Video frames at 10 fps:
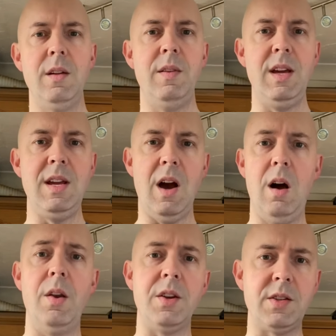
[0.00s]
the
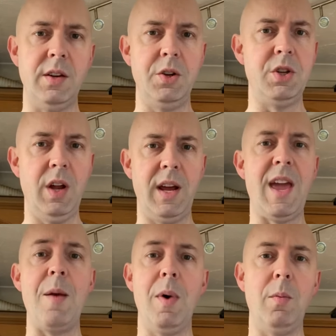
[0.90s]
harness solution that I
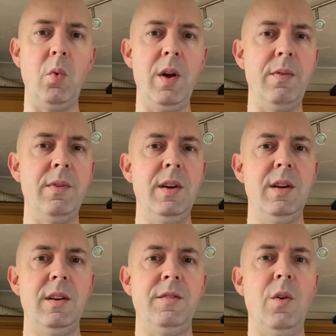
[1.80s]
came up with
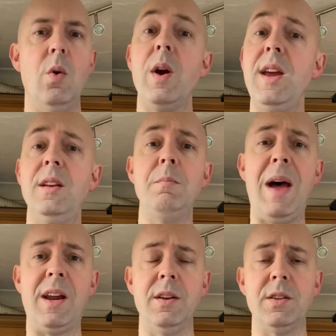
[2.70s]
for hidden
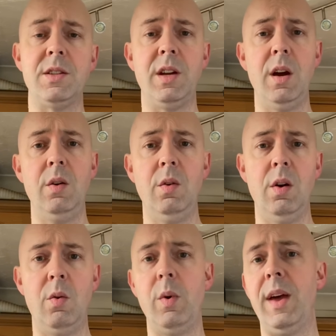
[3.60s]
magnets to go
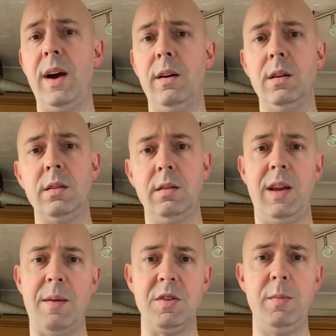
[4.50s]
along with our
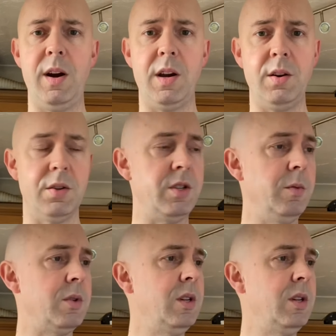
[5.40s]
Captain America costumes.